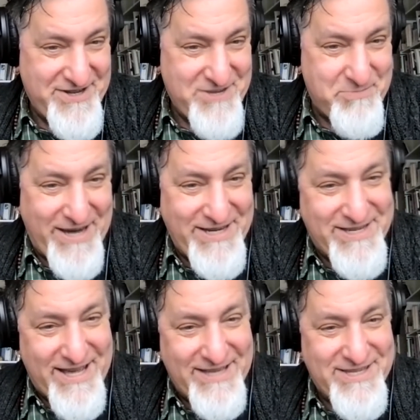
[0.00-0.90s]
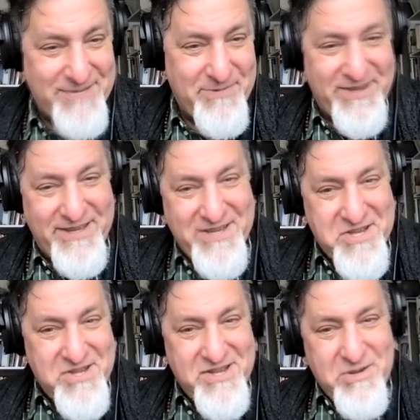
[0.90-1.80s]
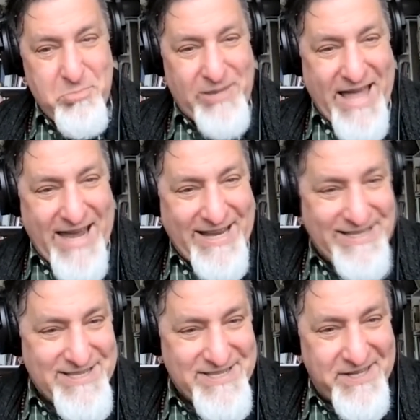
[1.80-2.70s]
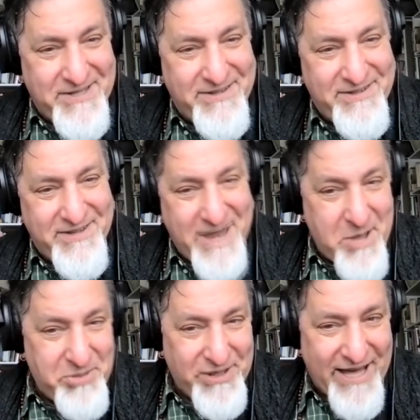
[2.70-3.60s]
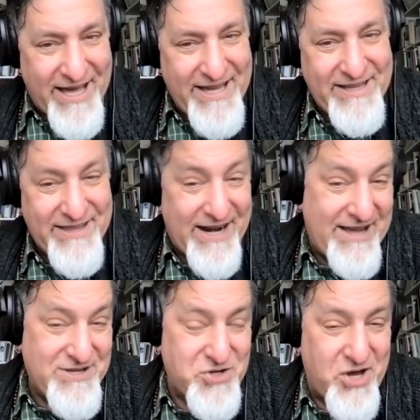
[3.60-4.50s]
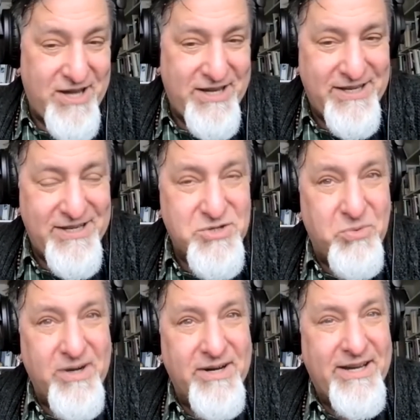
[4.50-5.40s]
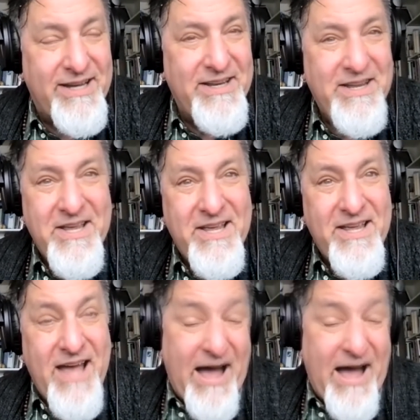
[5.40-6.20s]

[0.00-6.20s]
based on some of the planets and nebulae that I saw in his work. And I